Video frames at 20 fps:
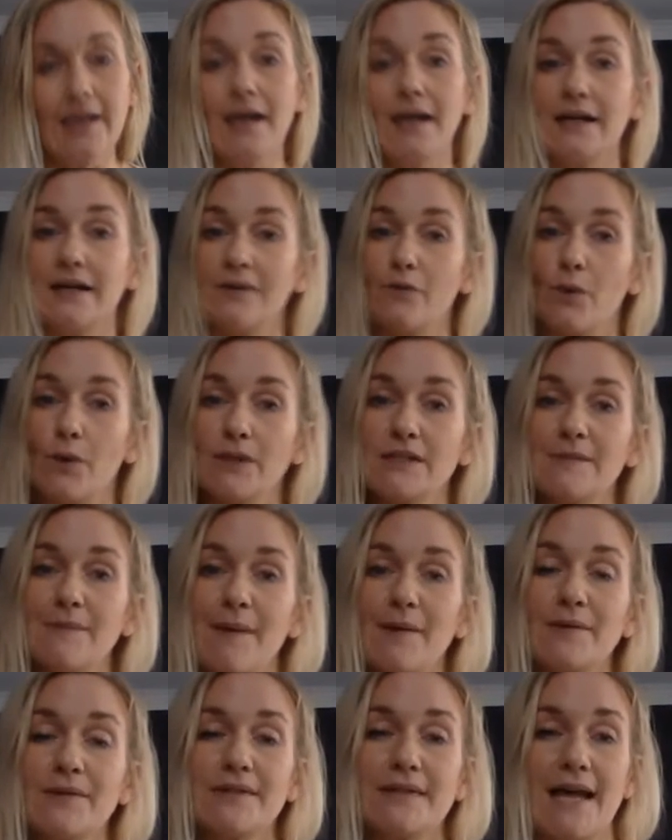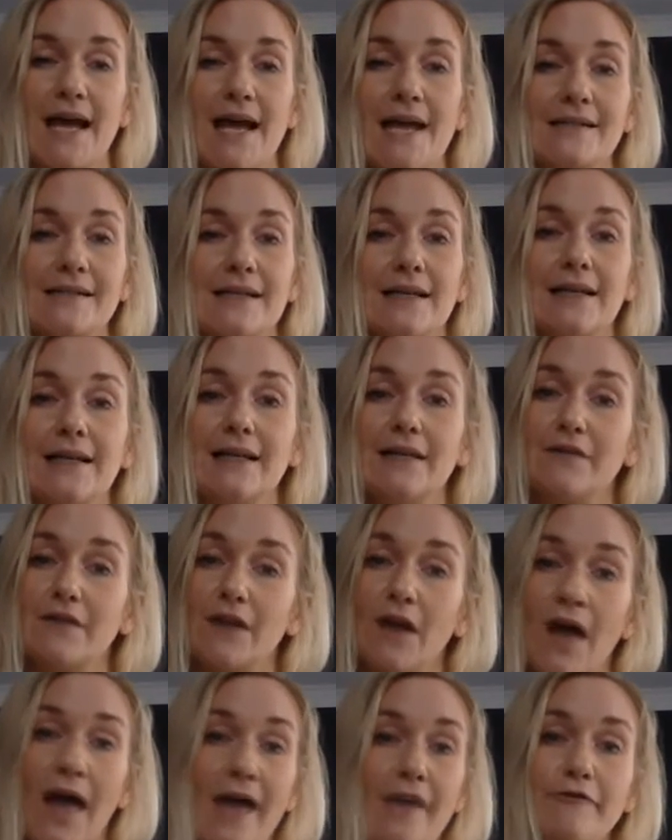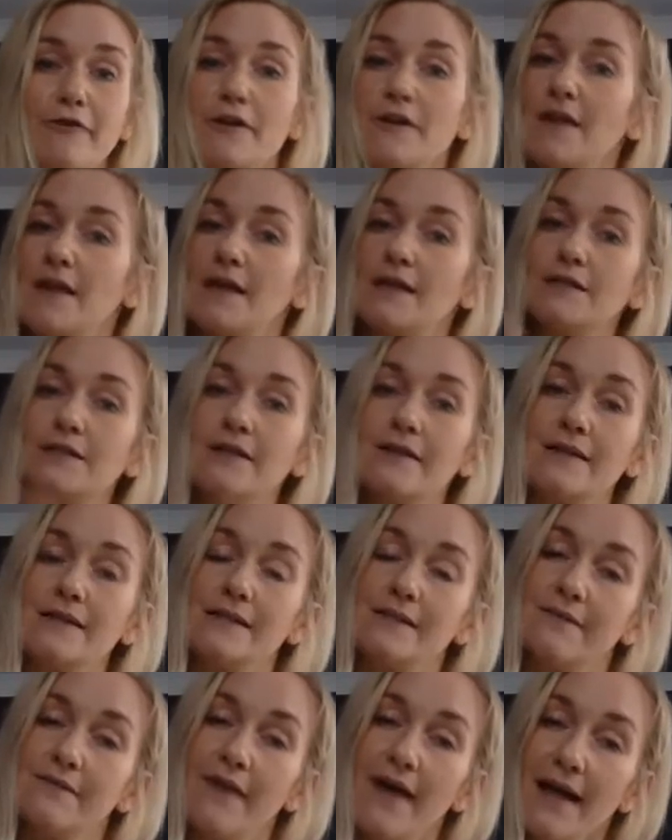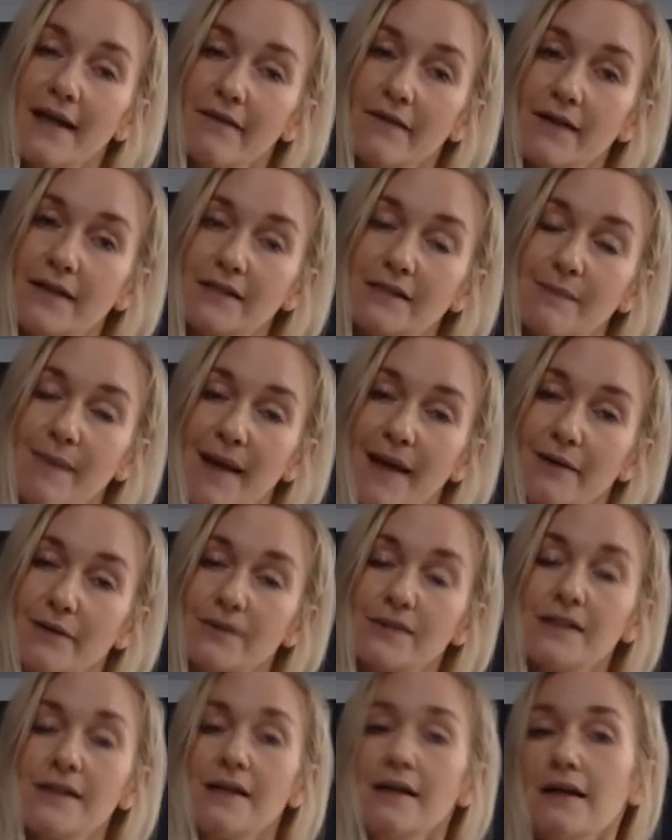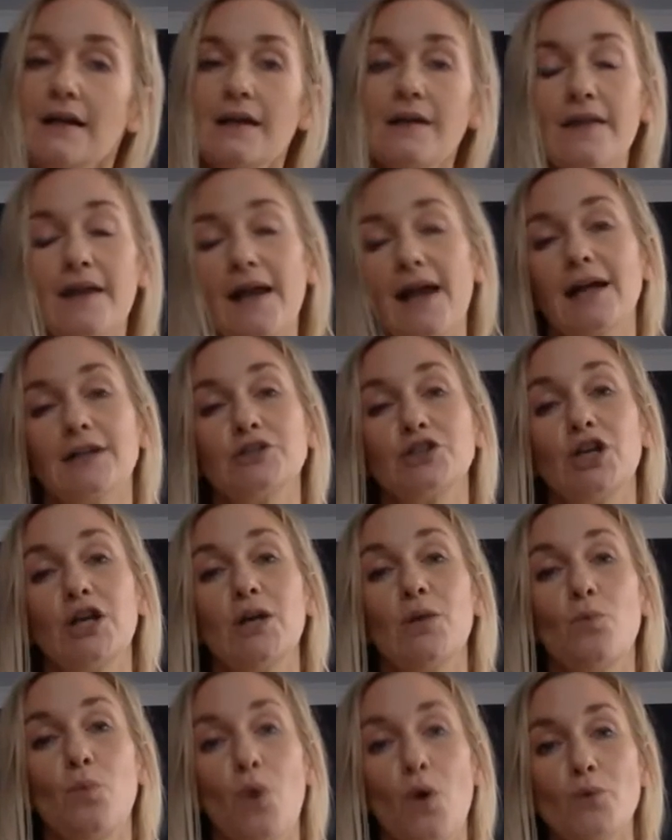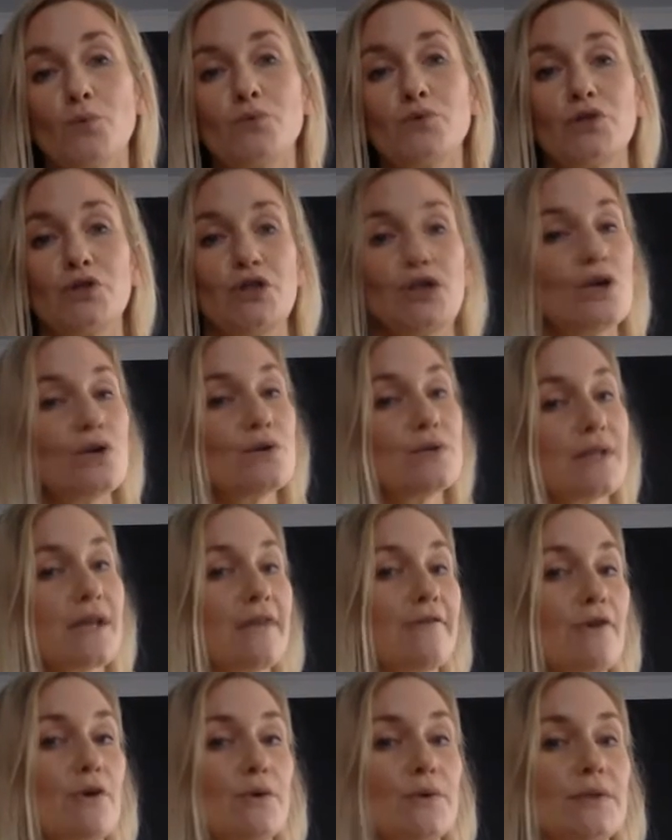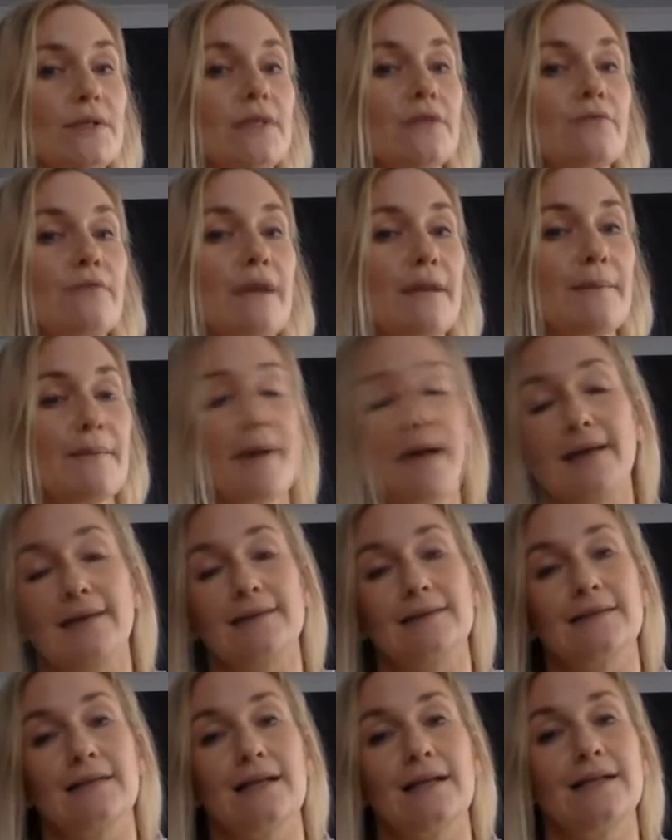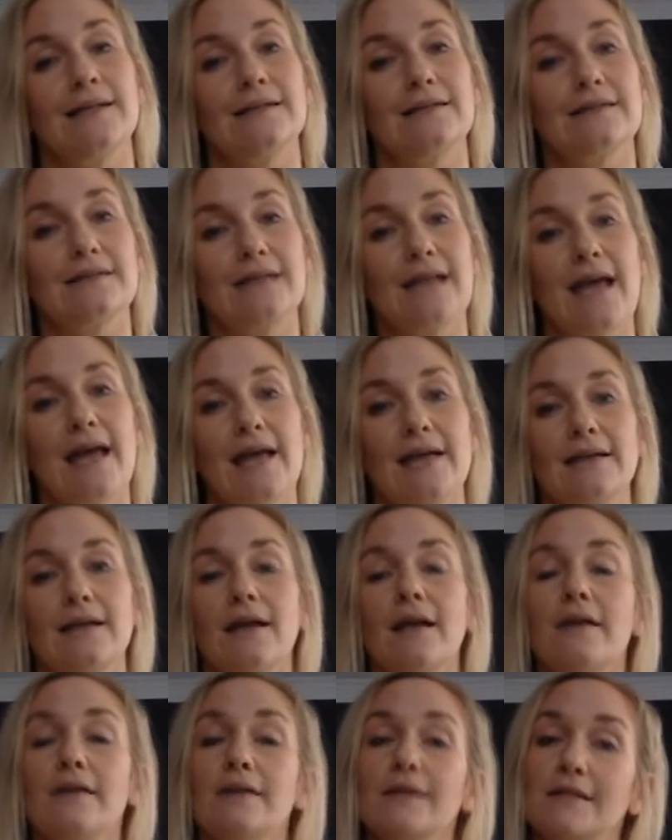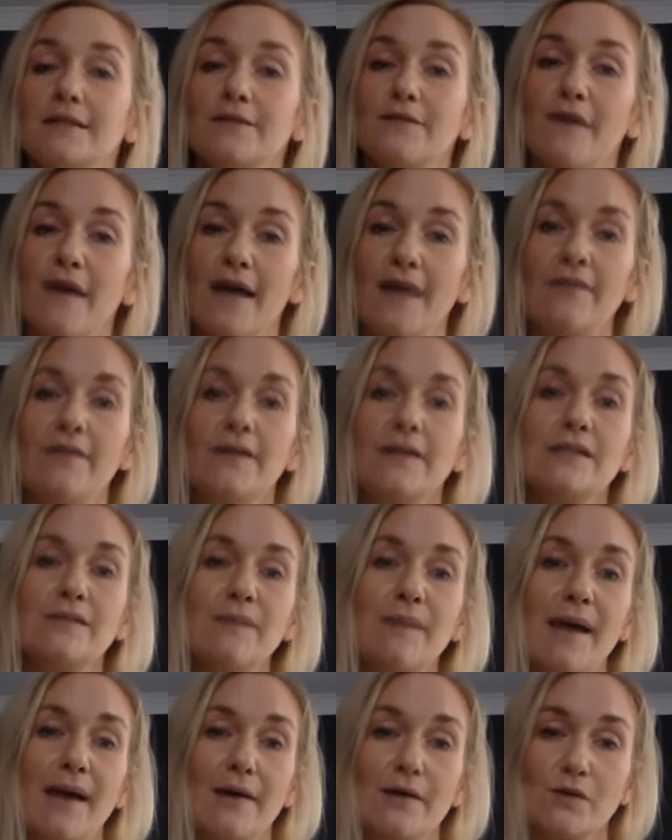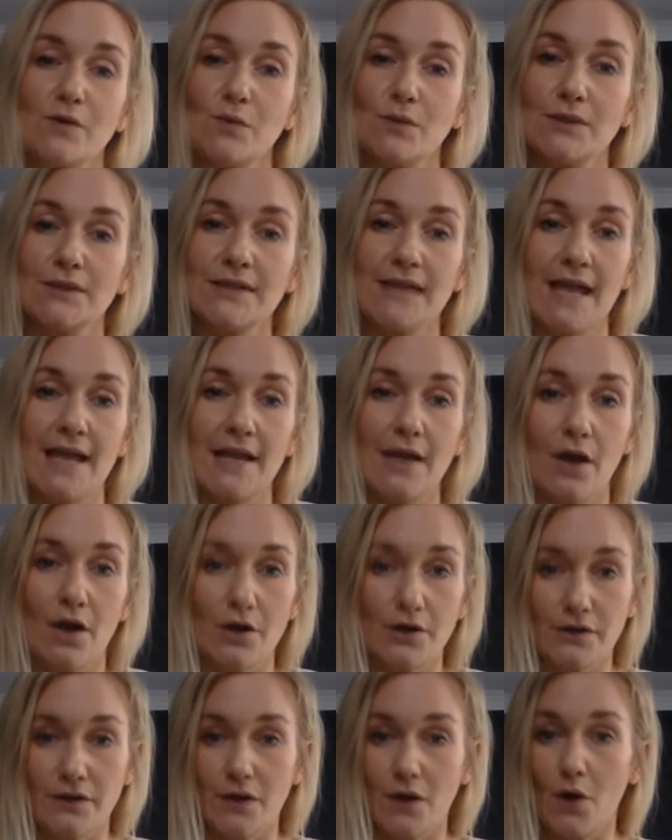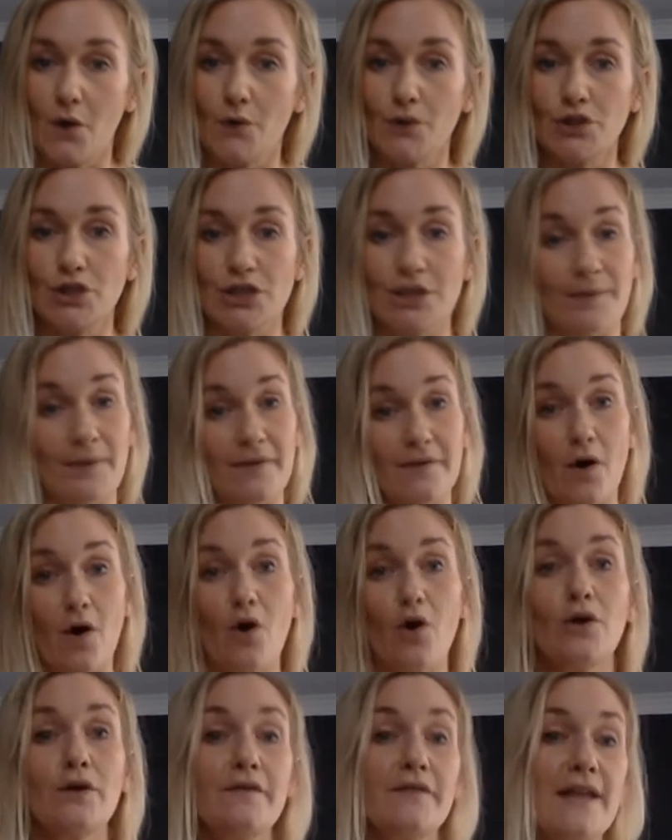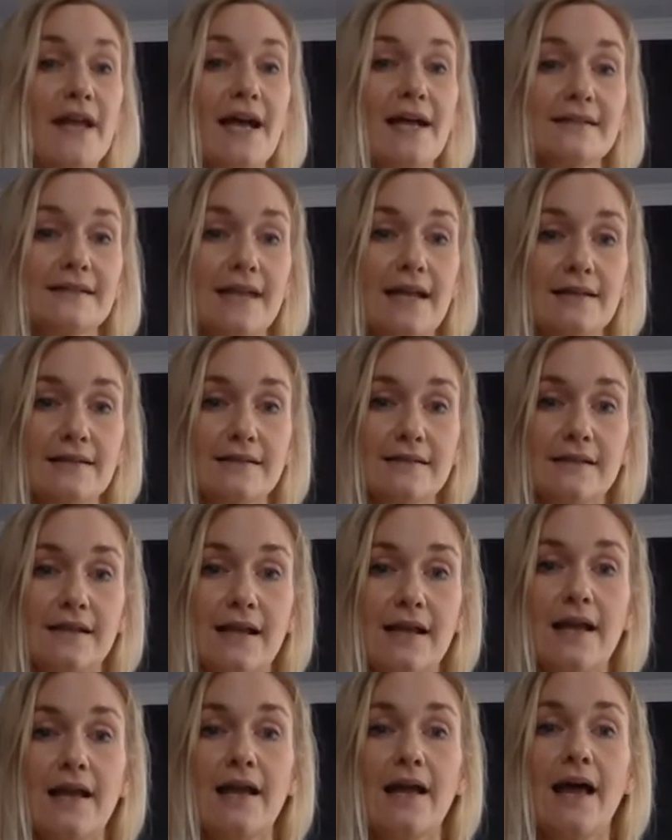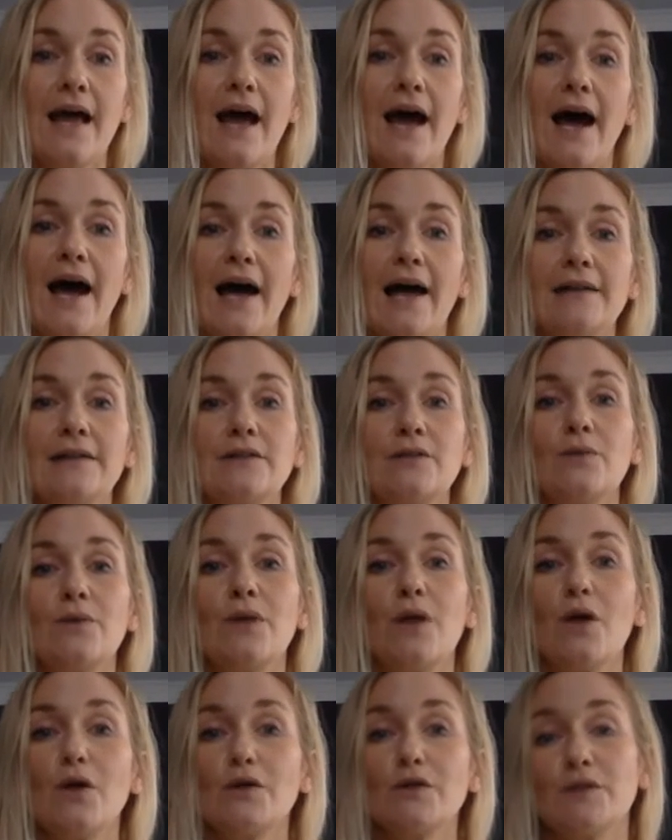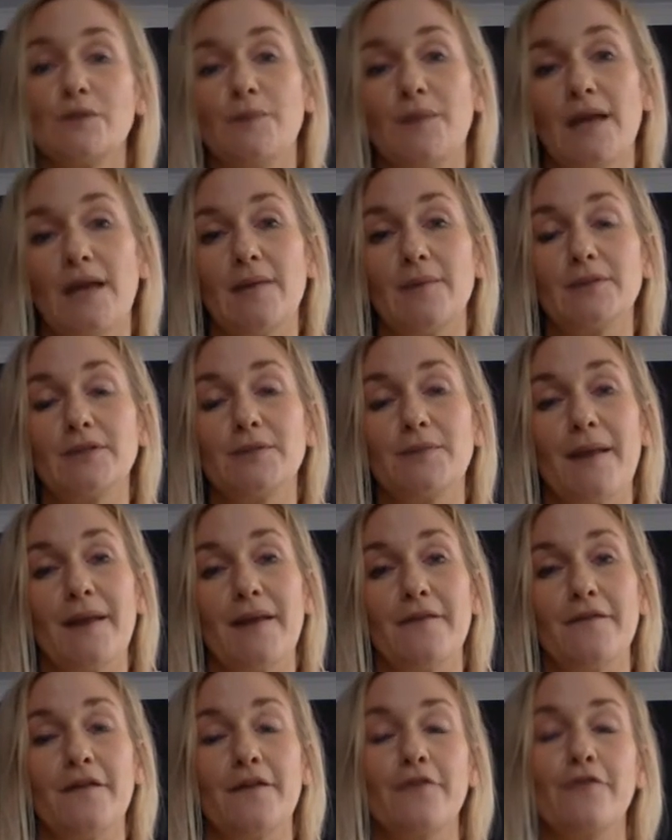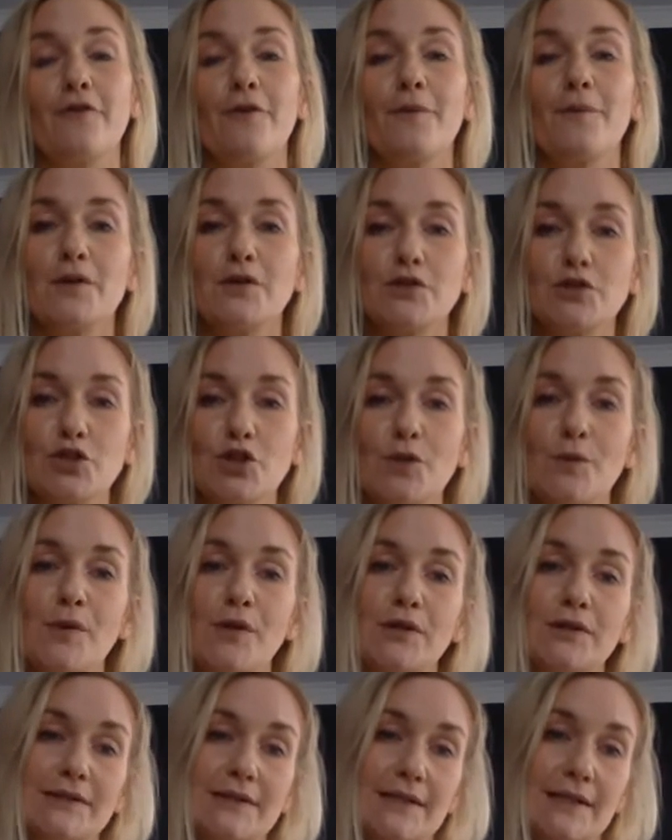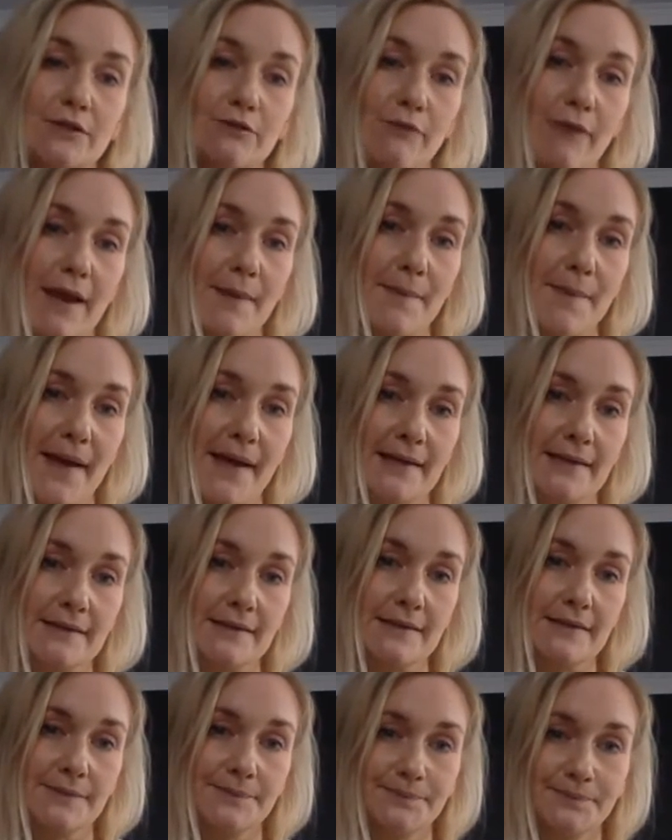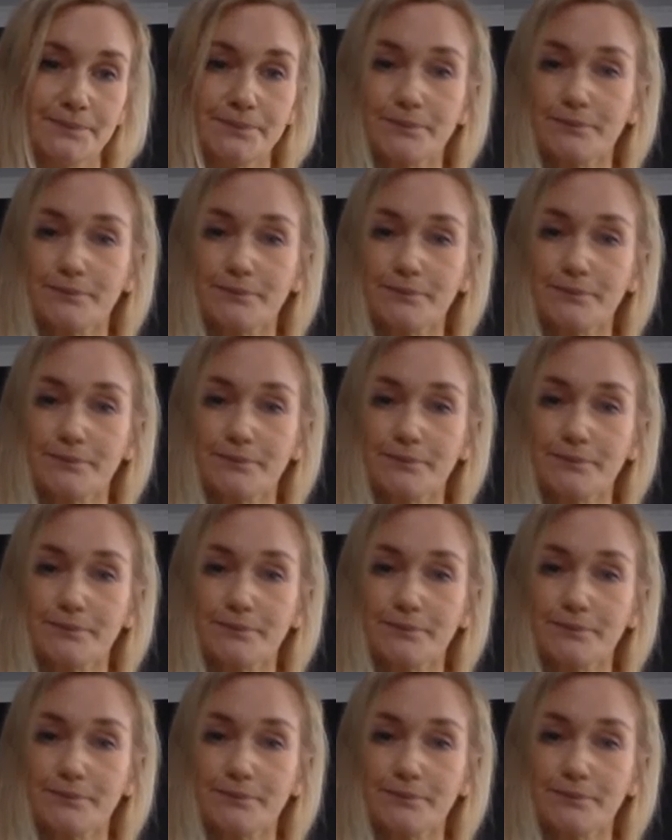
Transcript: And if one spouse dies, leaving everything to the surviving spouse, they actually won't use their own nil rate bands, and instead the surviving spouse will take on the ownership of all of the assets and will also be able to benefit from the double nil rate bands.